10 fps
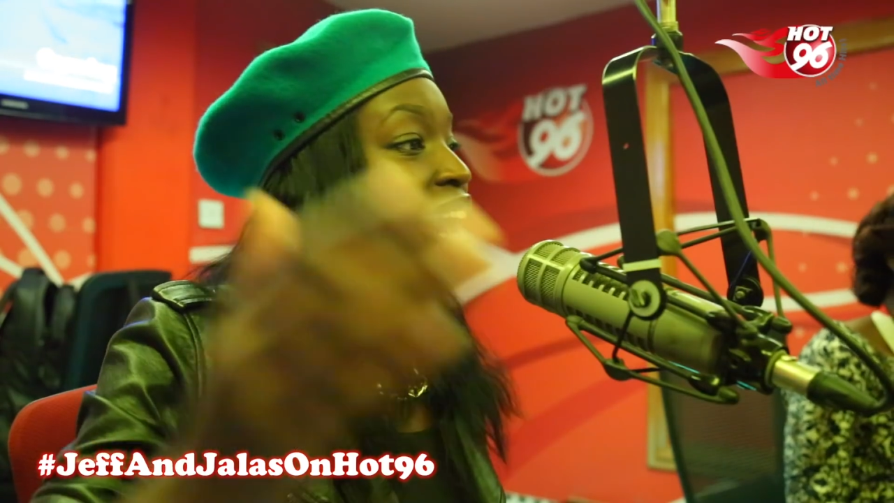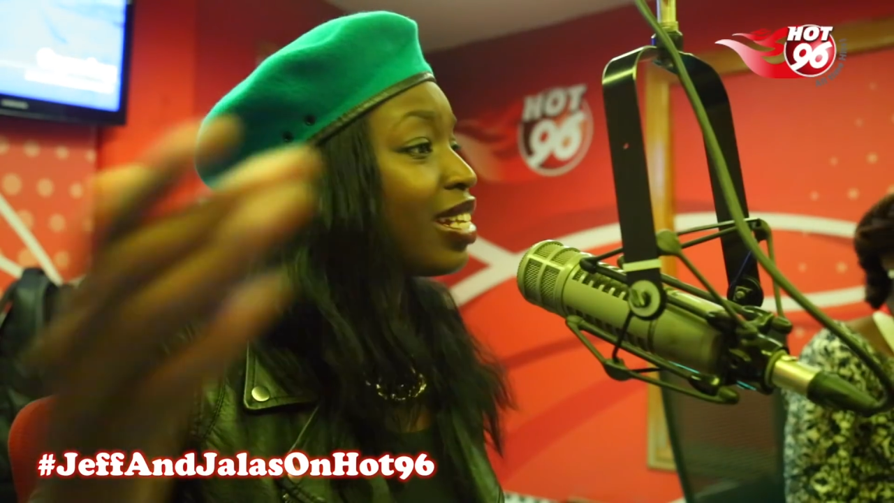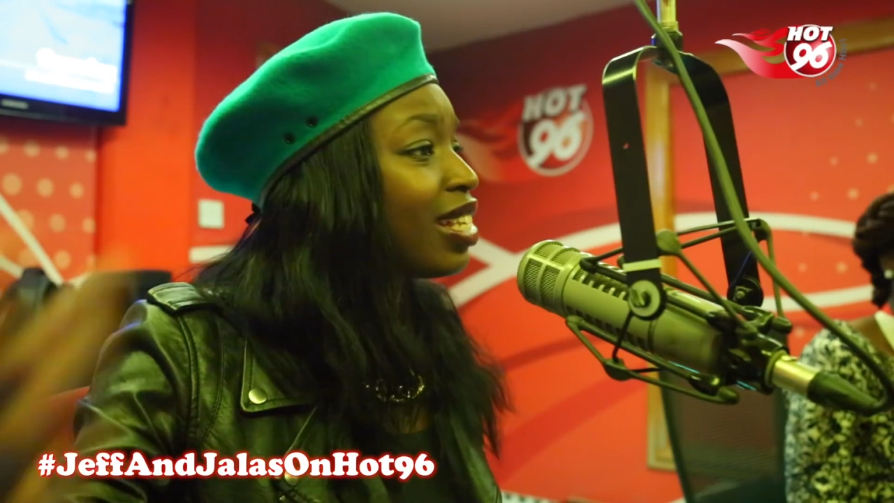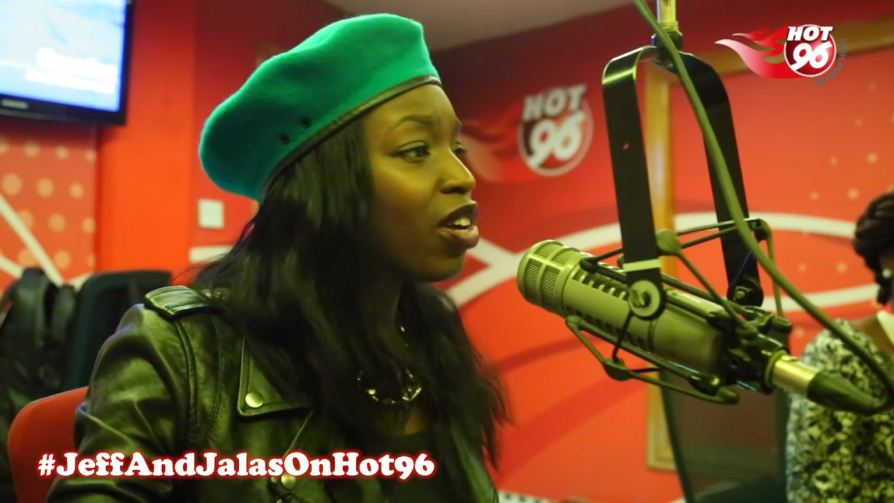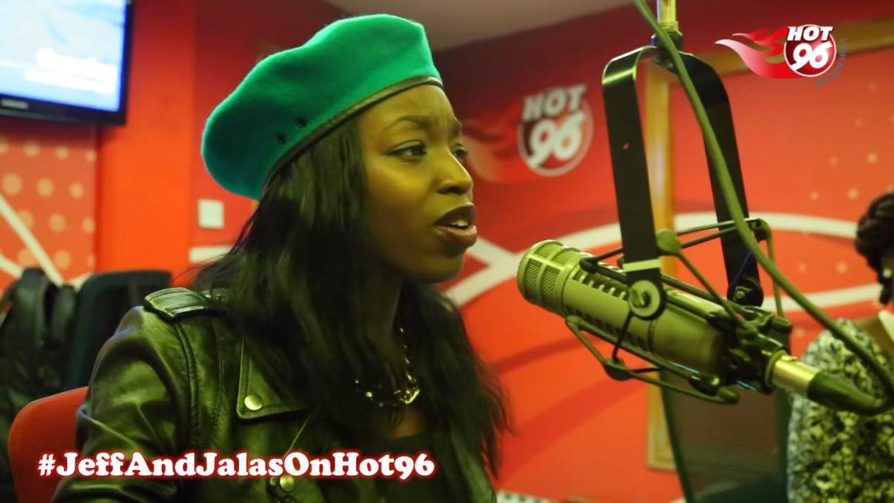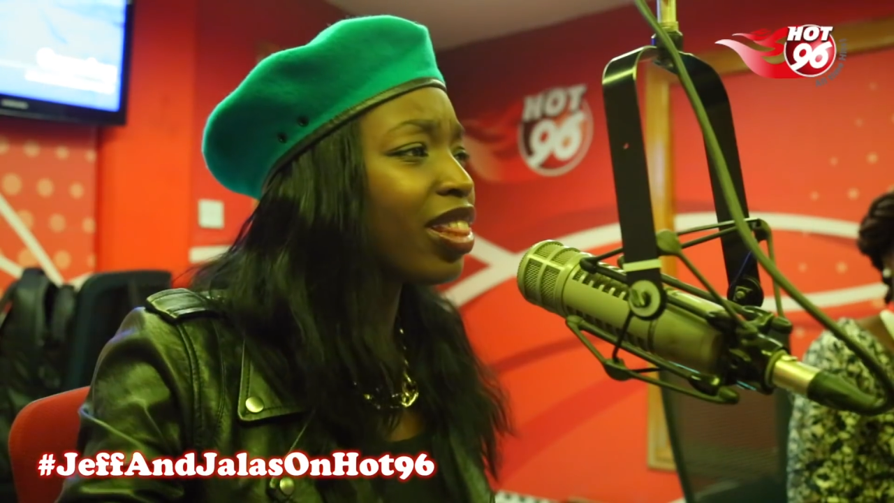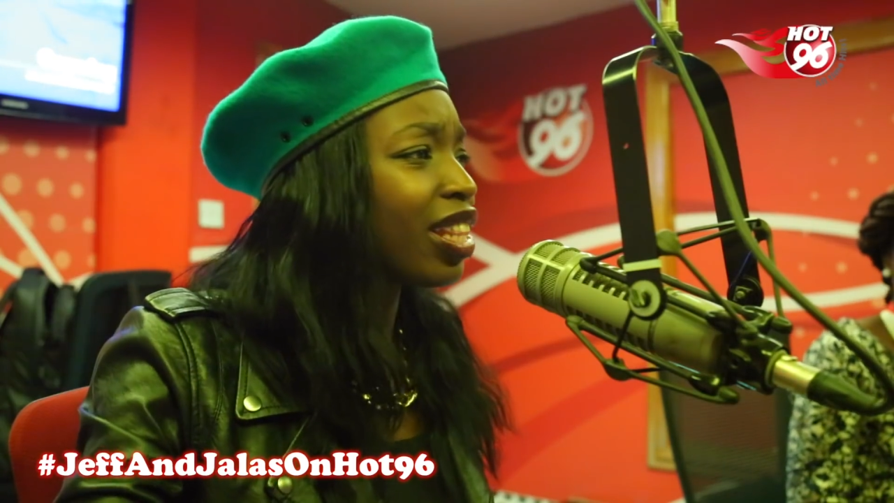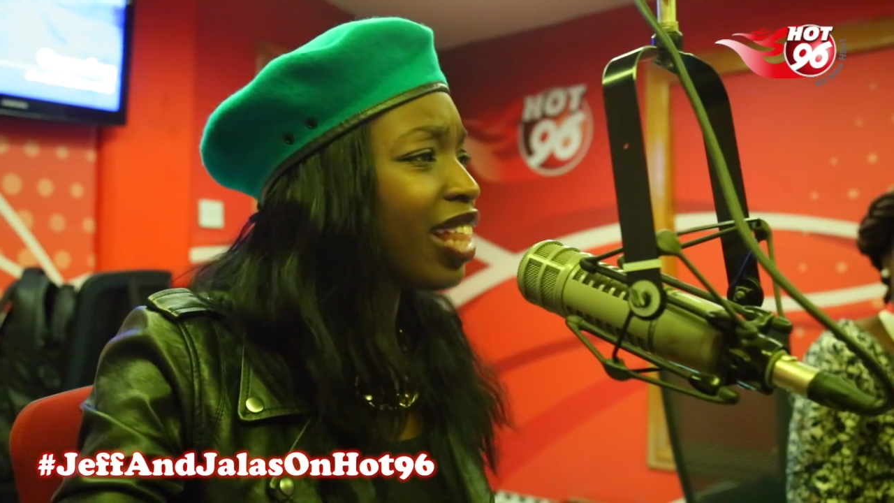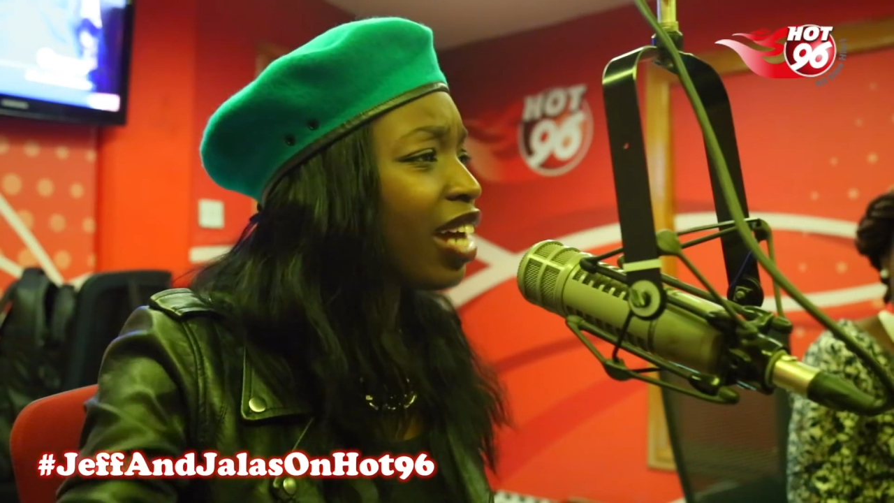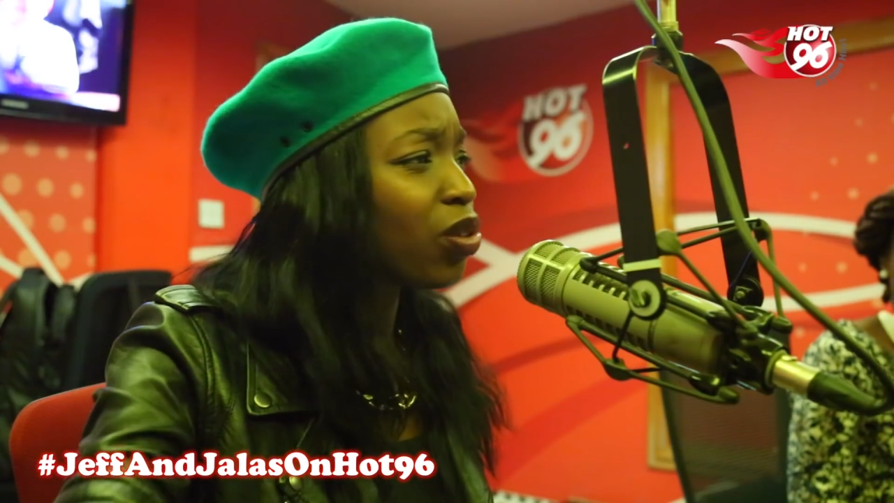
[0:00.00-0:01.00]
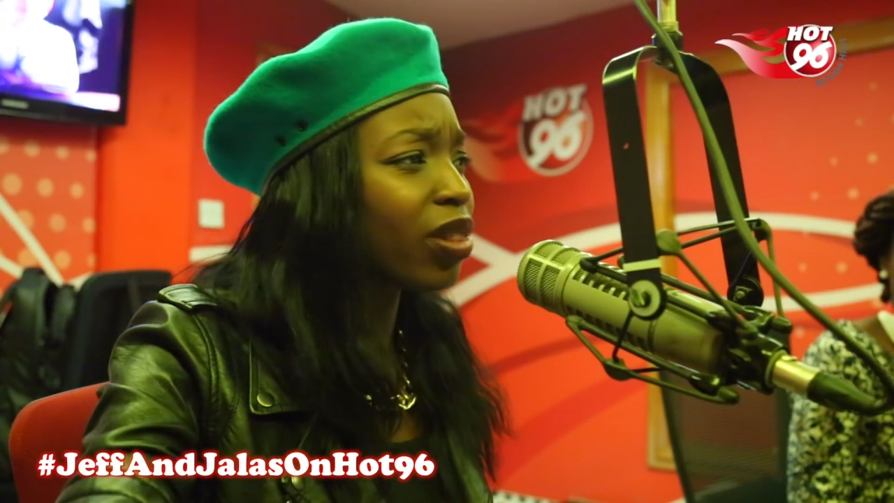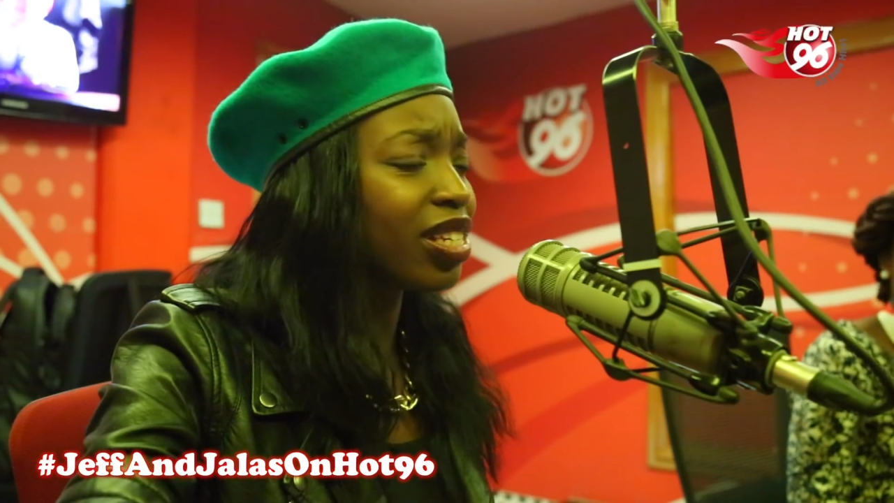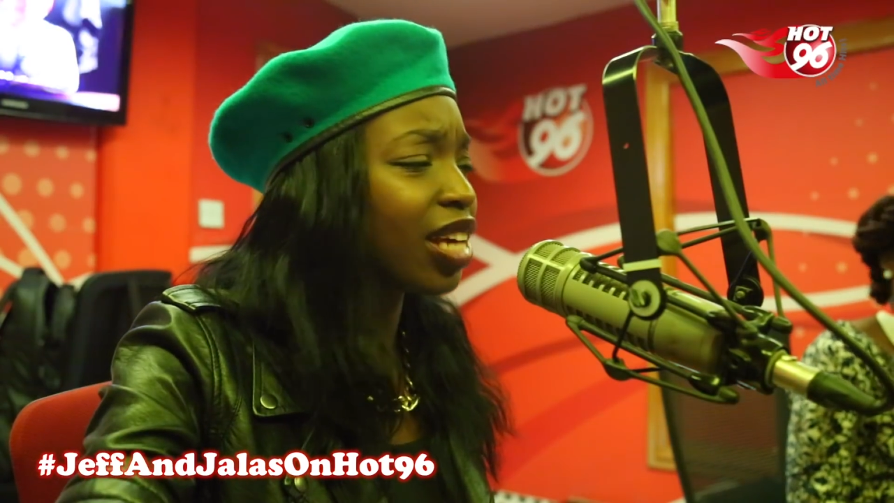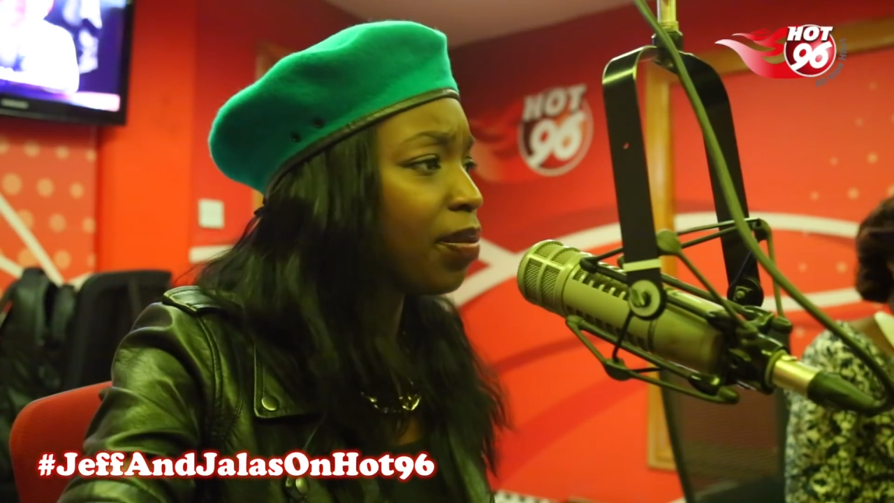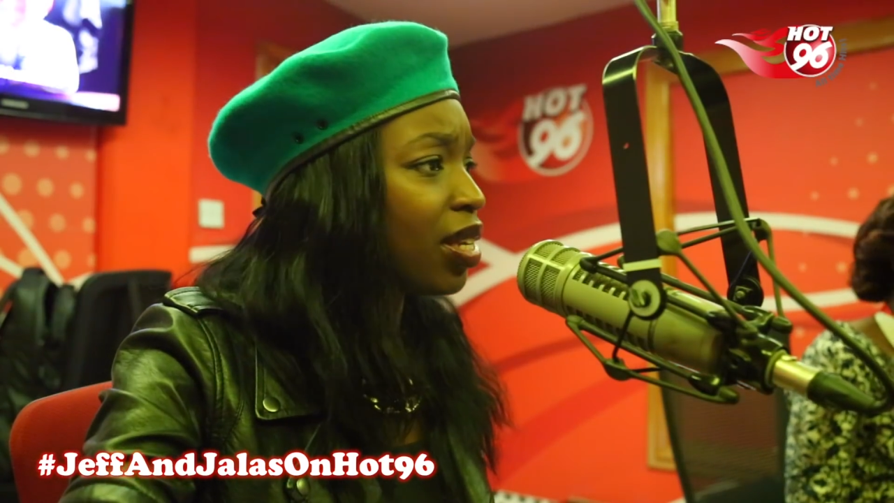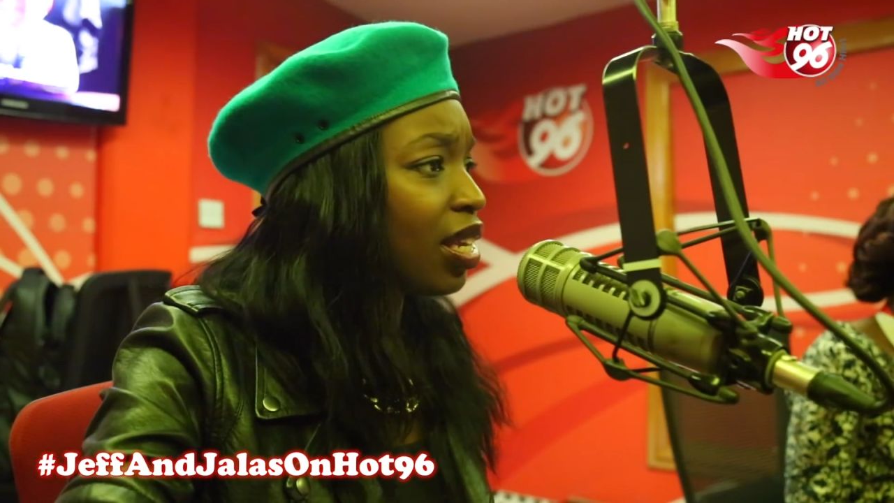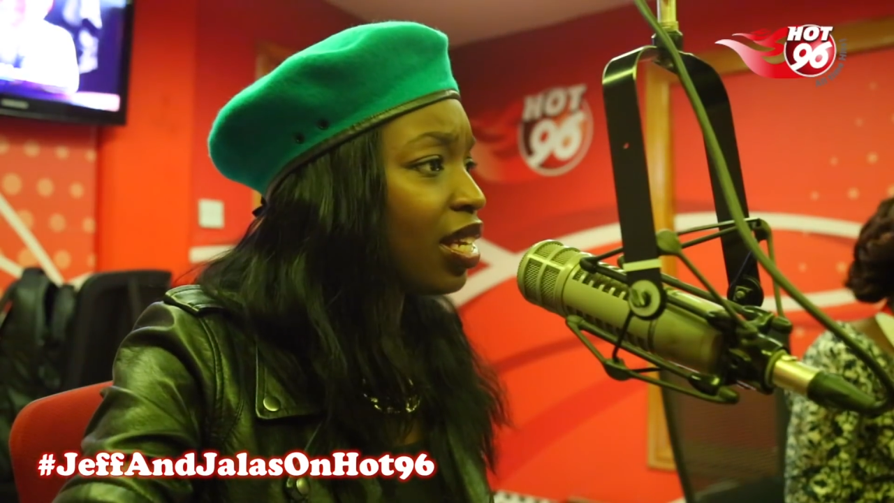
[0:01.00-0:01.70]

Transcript: I see that all the time